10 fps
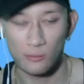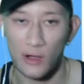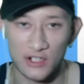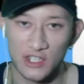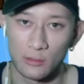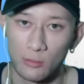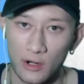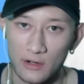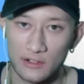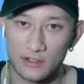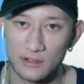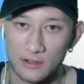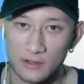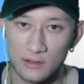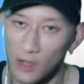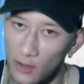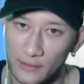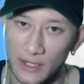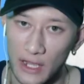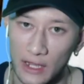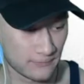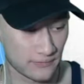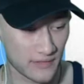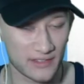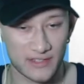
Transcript: she works all day. So